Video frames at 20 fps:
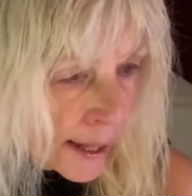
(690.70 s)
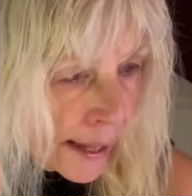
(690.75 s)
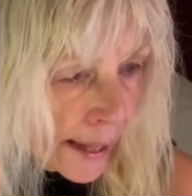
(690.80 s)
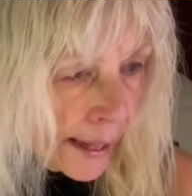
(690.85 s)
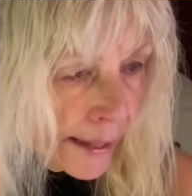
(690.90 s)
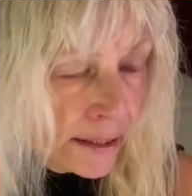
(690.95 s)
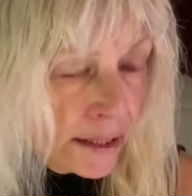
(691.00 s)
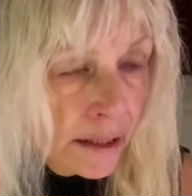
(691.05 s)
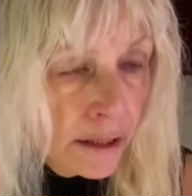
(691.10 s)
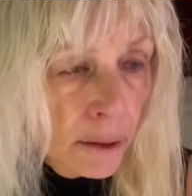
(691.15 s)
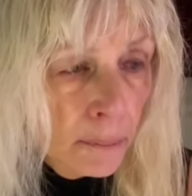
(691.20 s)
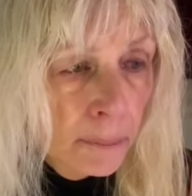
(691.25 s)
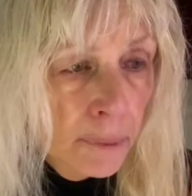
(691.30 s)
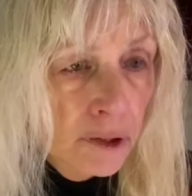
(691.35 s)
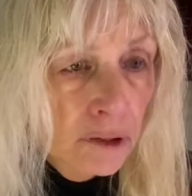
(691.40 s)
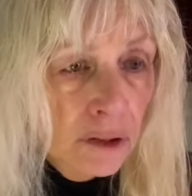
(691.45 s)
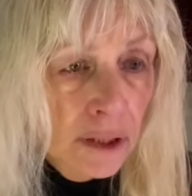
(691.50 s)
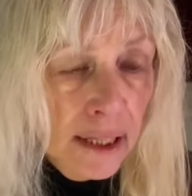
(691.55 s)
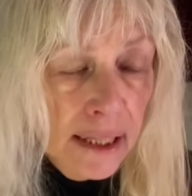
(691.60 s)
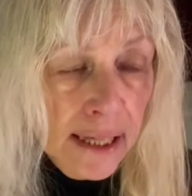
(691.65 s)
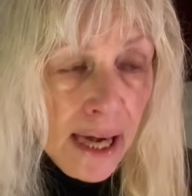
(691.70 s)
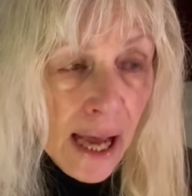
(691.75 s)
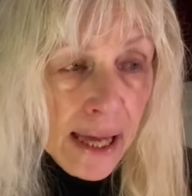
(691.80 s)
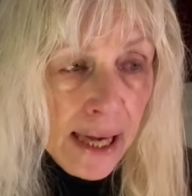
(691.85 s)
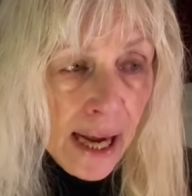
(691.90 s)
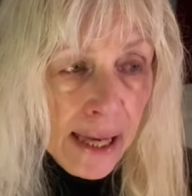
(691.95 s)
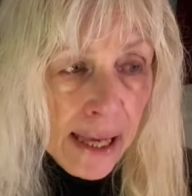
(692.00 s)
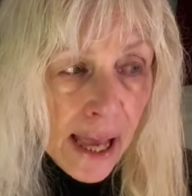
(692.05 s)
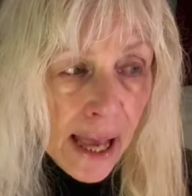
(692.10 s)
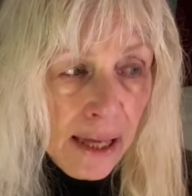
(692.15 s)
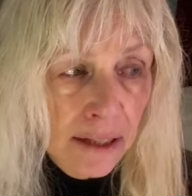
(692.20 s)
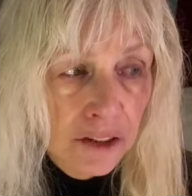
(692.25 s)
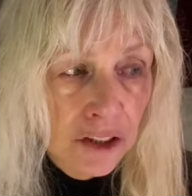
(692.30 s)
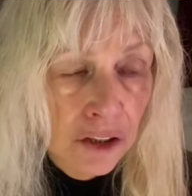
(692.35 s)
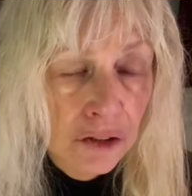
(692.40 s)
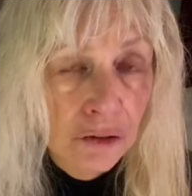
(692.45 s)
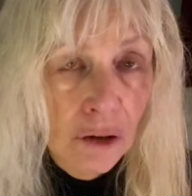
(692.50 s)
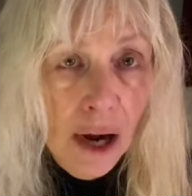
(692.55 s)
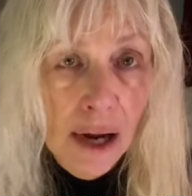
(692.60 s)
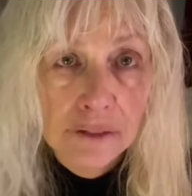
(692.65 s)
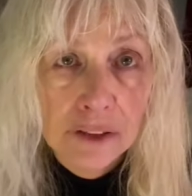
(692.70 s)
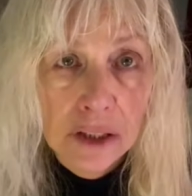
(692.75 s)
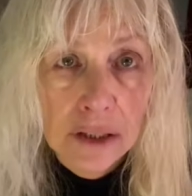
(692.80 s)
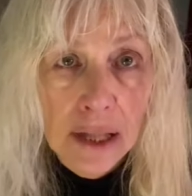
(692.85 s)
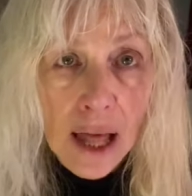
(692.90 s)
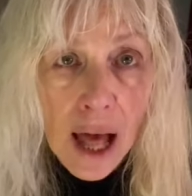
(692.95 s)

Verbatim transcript: And in the middle of the night, I had to drive to the